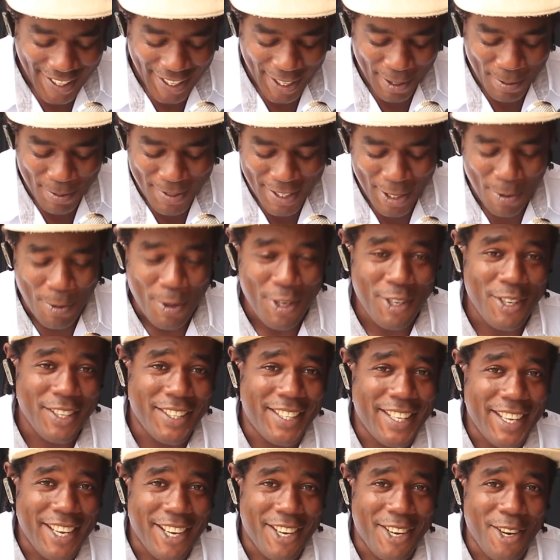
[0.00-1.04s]
Him say, would you
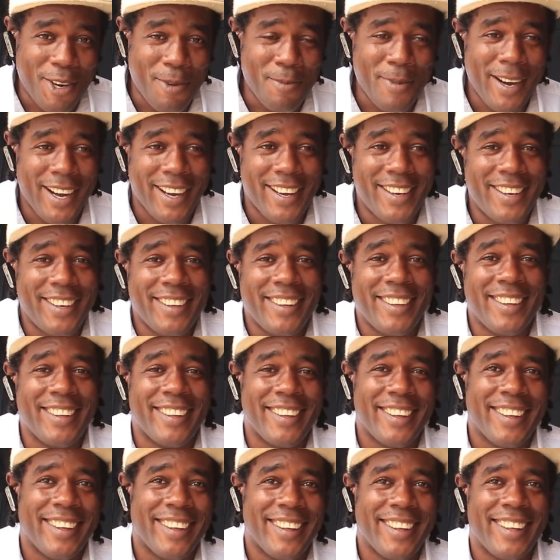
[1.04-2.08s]
take her back?
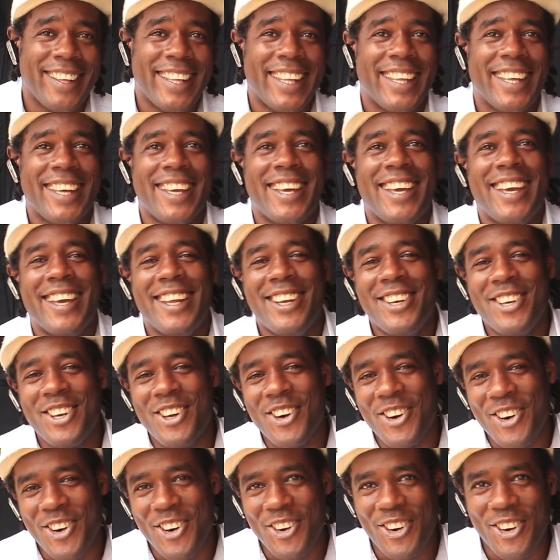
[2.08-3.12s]

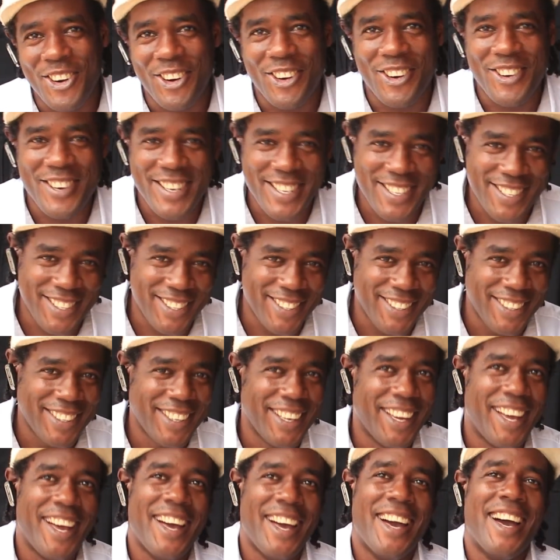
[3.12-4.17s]
No, Chris,
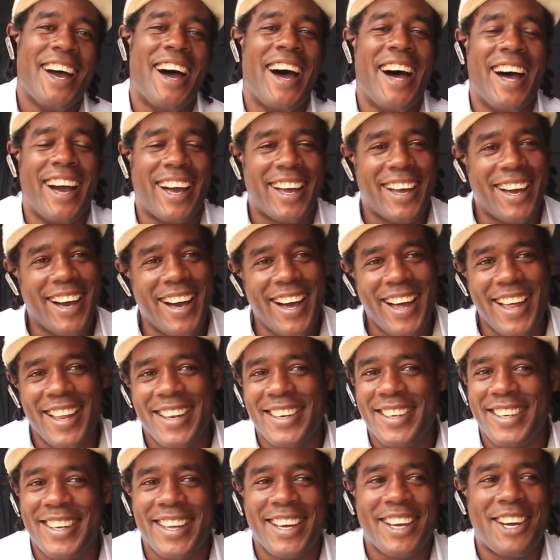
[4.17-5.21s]
I
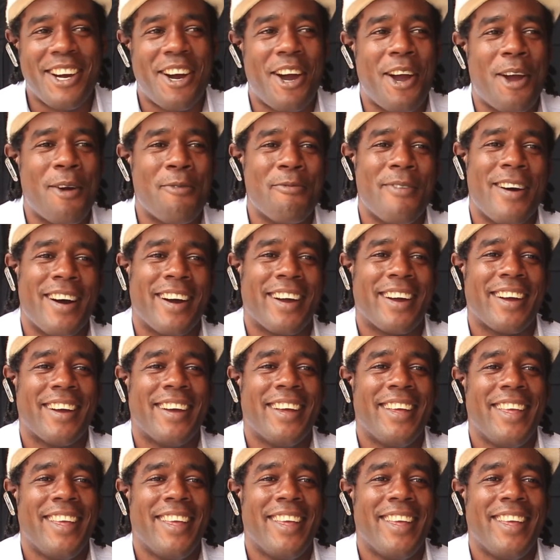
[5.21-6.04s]
can't take her back.